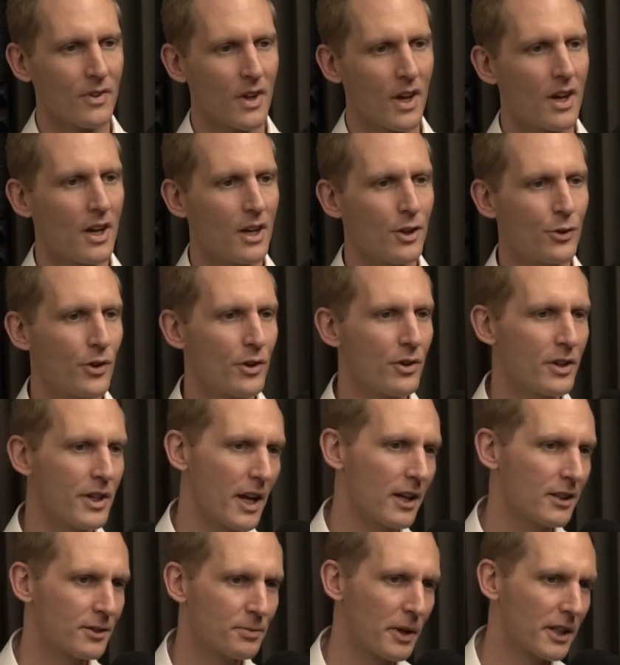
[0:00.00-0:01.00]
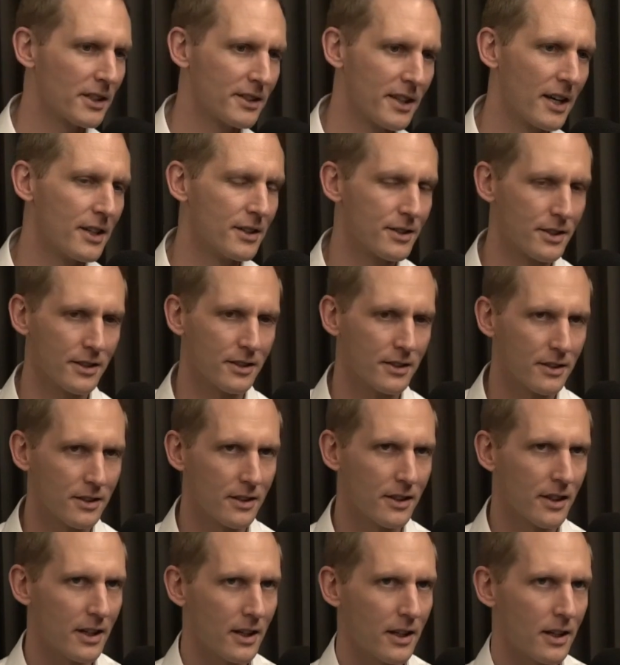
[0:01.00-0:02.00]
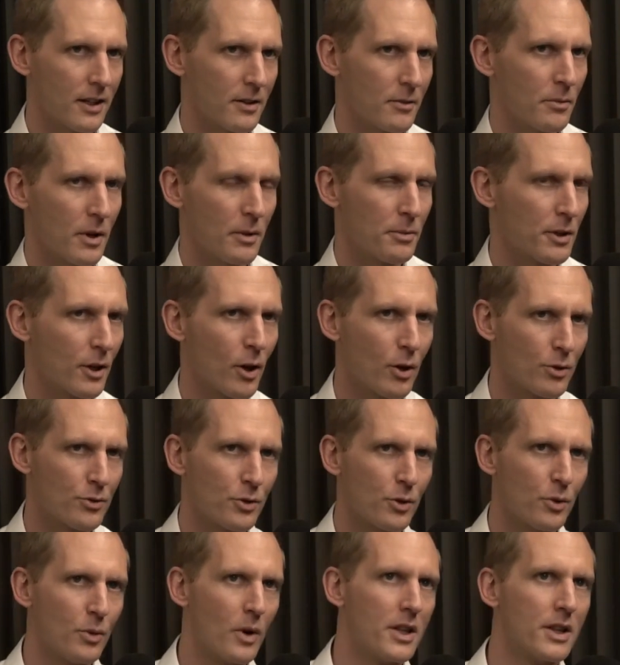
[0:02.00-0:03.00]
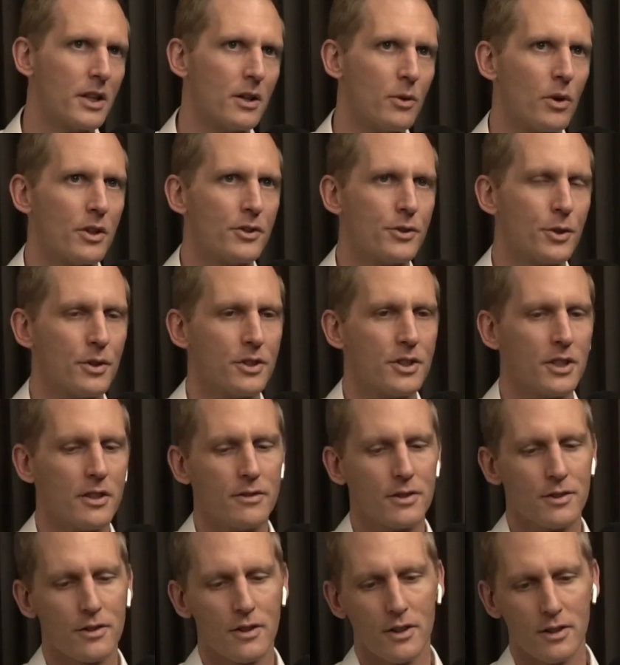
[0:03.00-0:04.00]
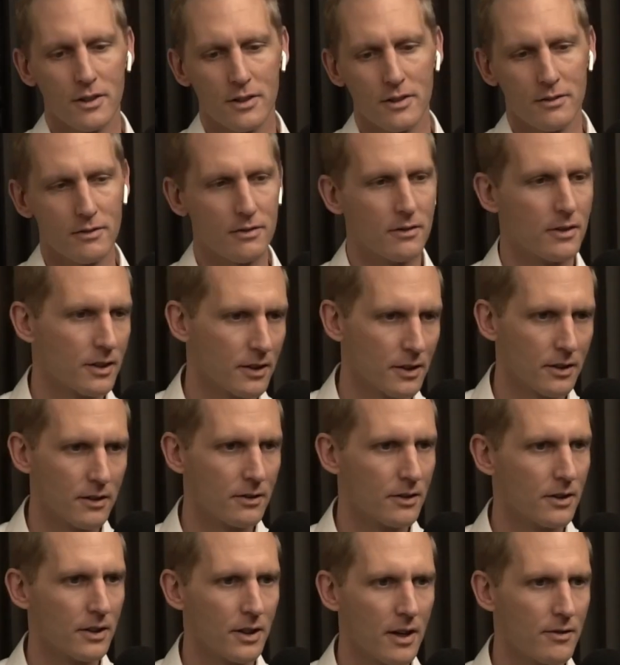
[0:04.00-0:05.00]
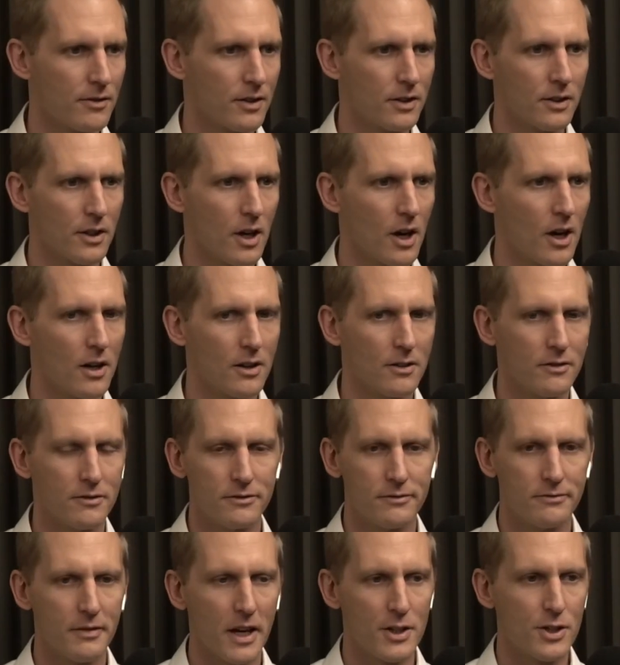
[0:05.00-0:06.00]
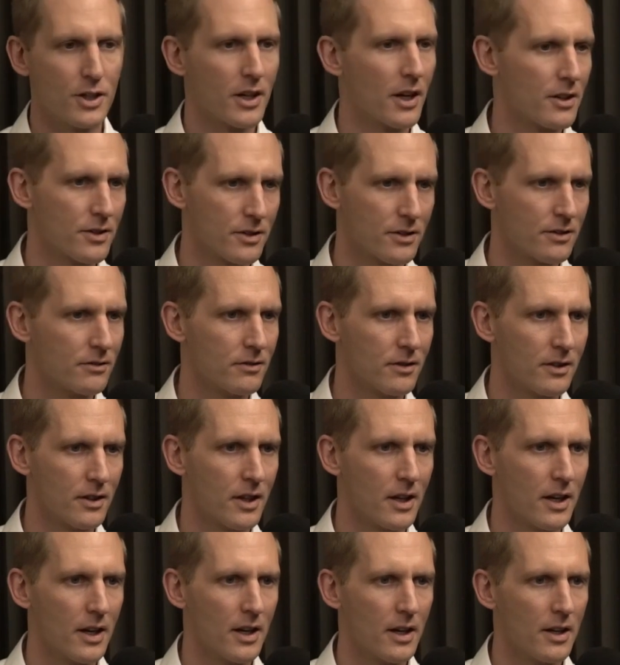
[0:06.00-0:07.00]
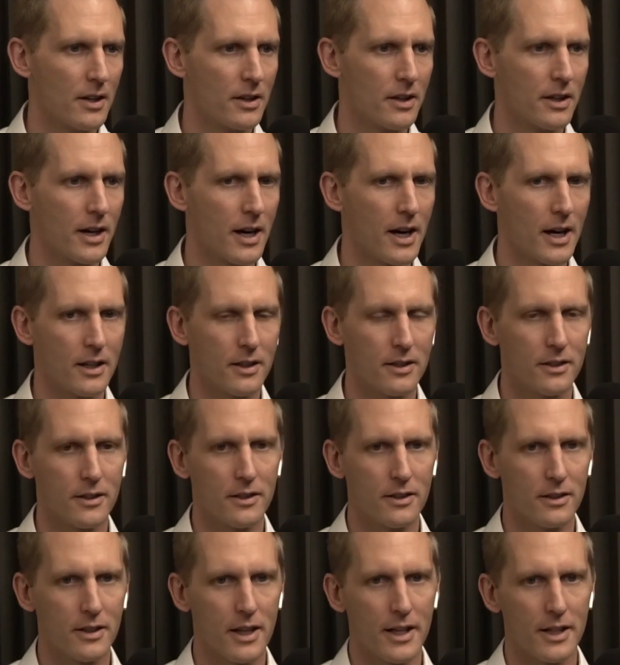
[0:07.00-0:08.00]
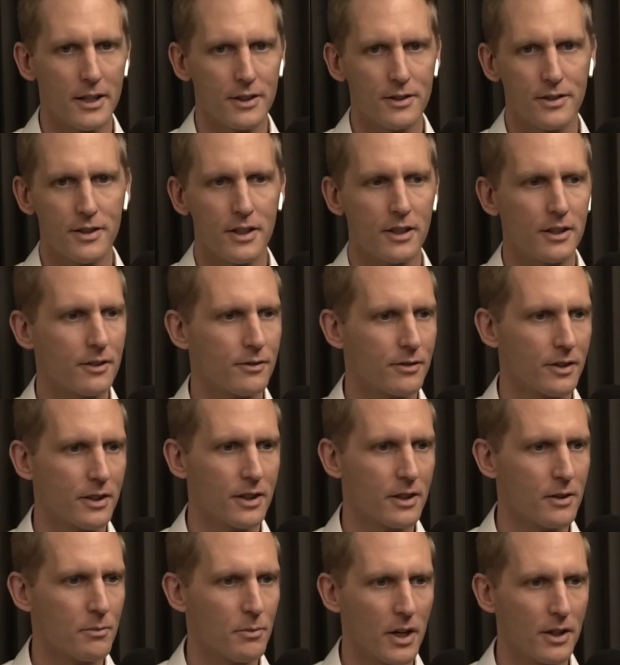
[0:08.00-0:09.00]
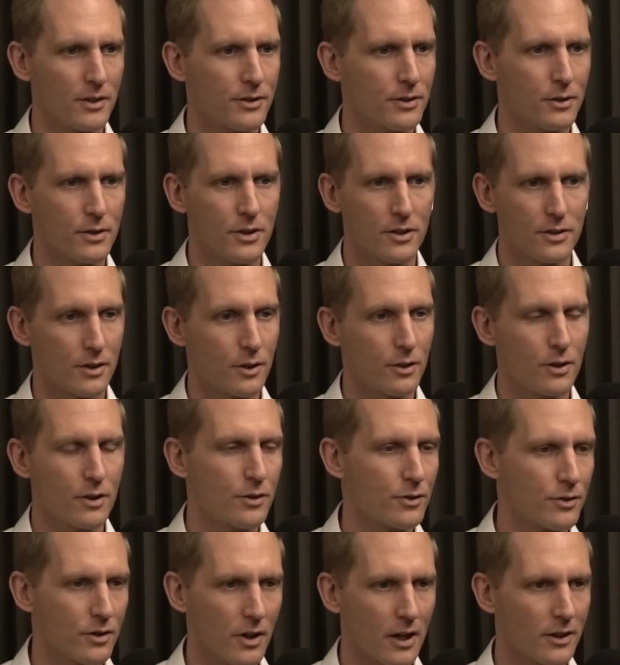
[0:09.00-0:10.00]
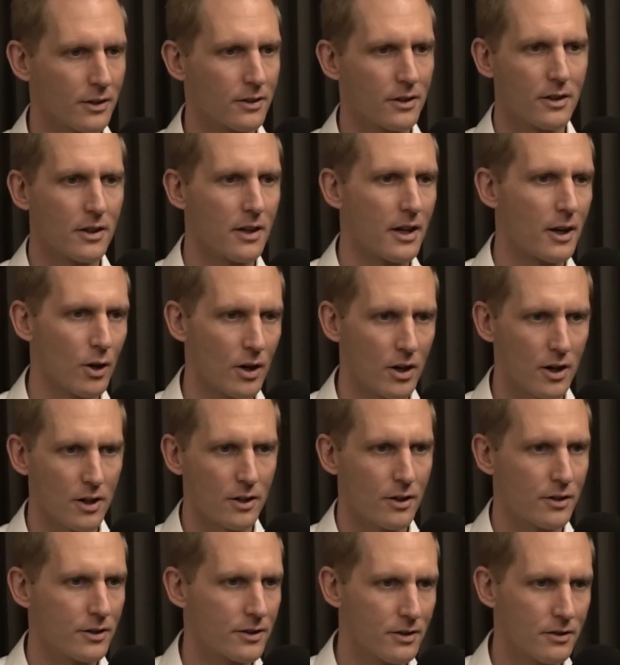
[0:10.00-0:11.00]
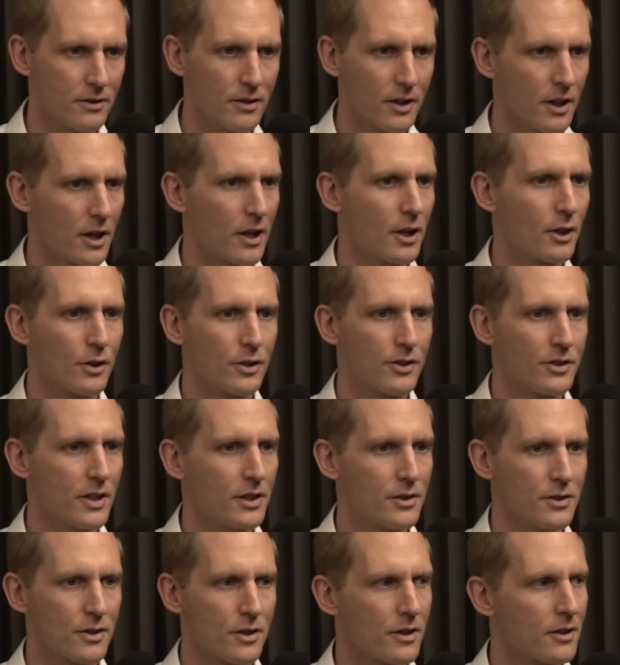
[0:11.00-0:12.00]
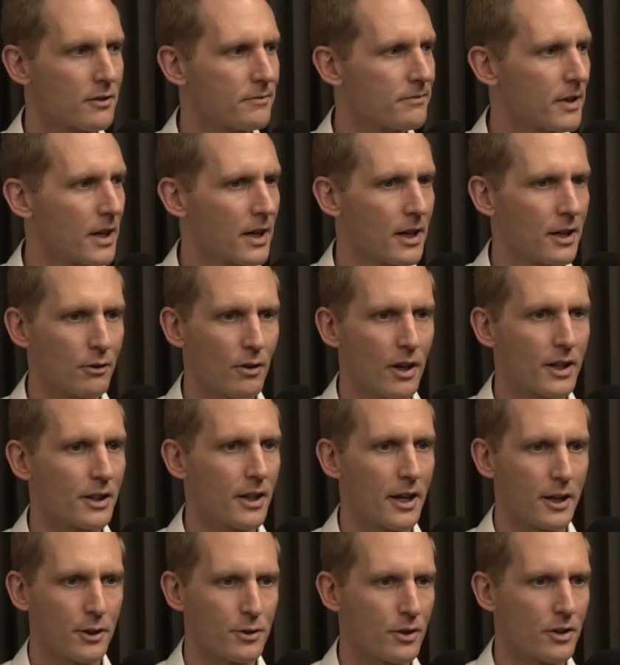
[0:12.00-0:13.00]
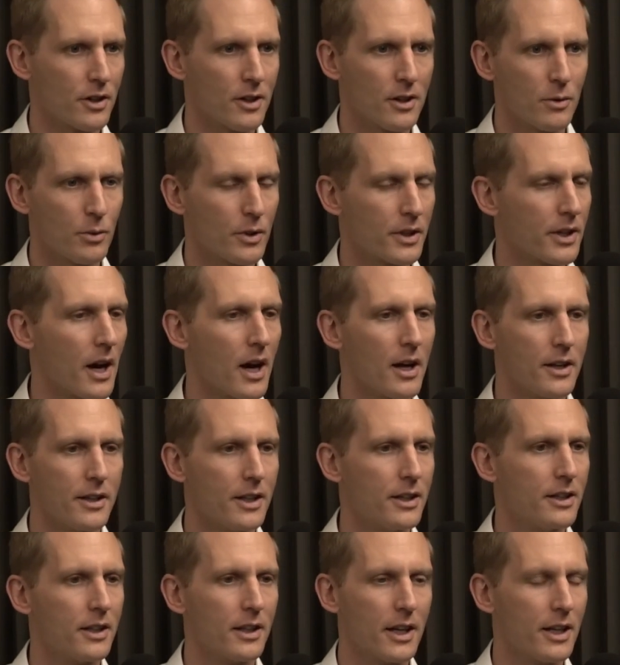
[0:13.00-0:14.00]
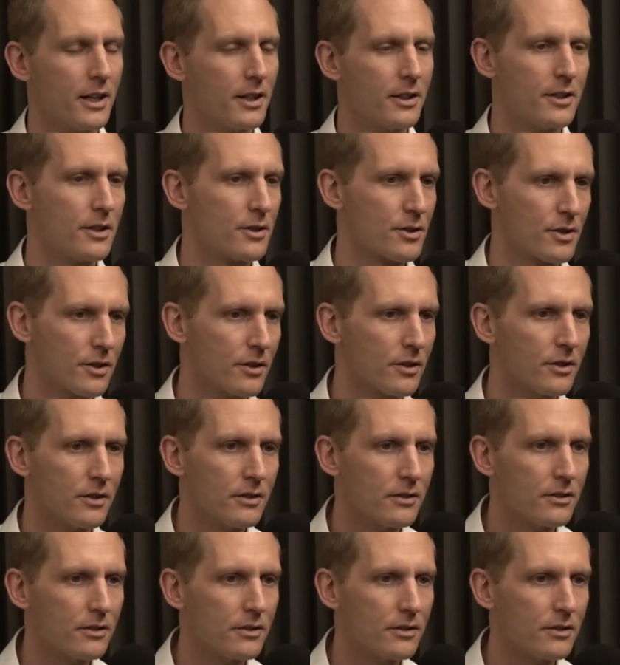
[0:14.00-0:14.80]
Is there an expectation, maybe a cultural one, that once you achieve a certain level of education, that instinctively makes you just a good instructor or a good teacher, a great lecturer, without needing any additional